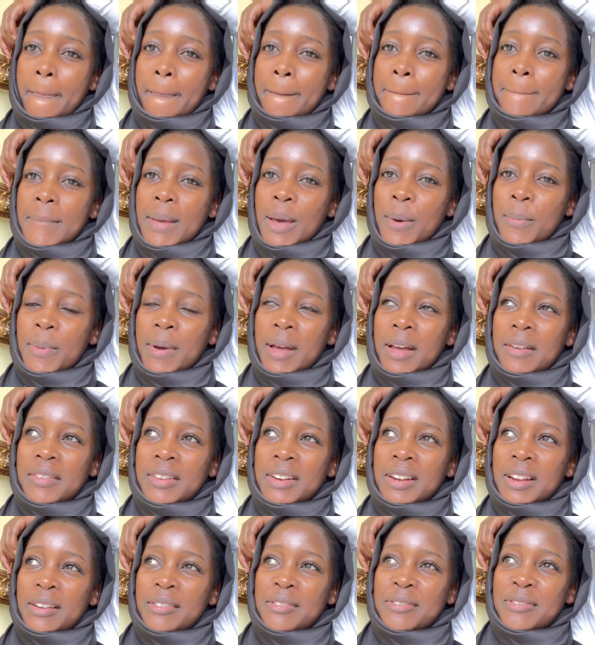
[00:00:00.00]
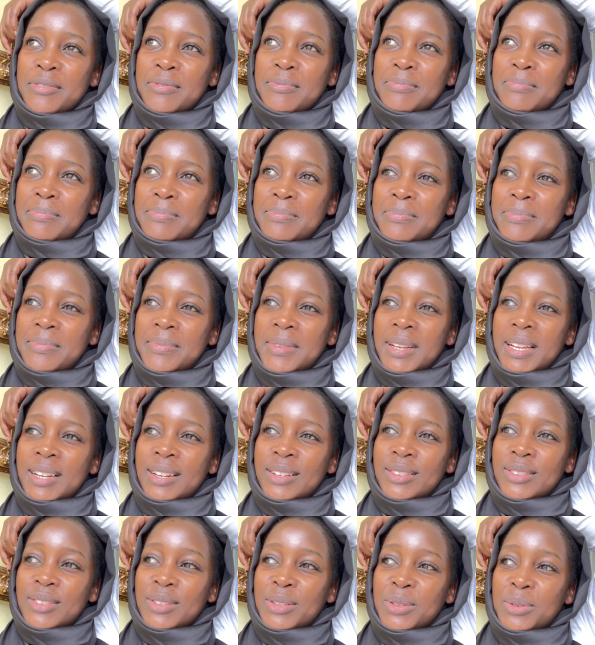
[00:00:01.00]
I don't have enough
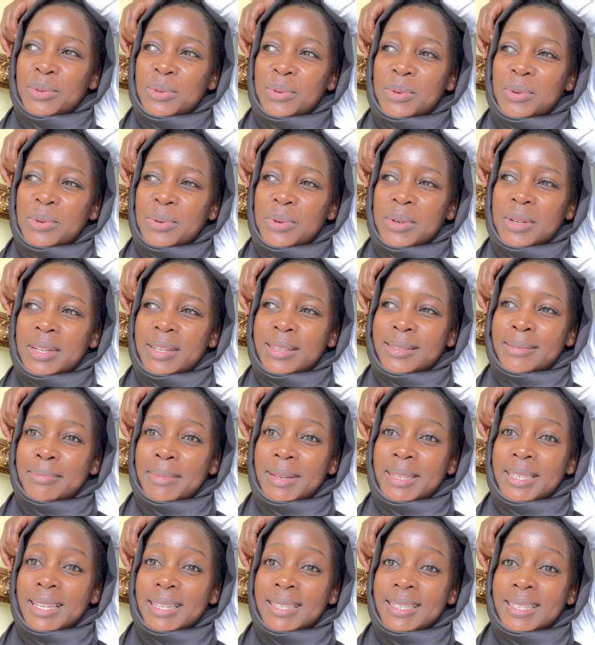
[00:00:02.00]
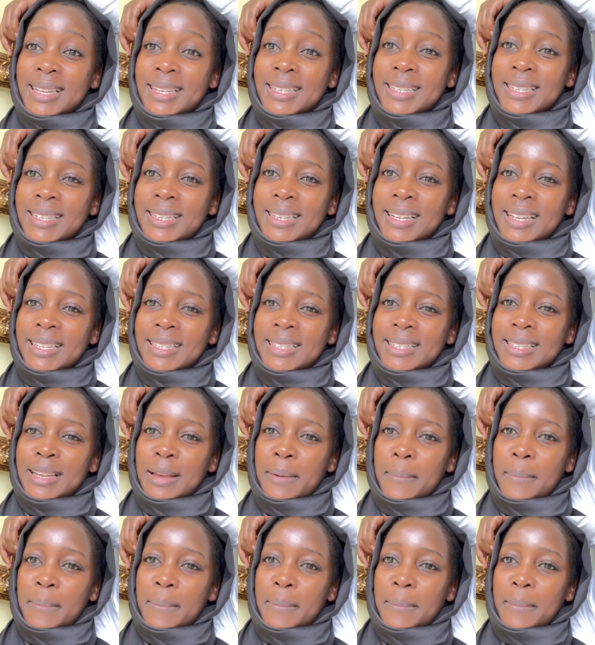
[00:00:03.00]
energy to cook as much as I did last year,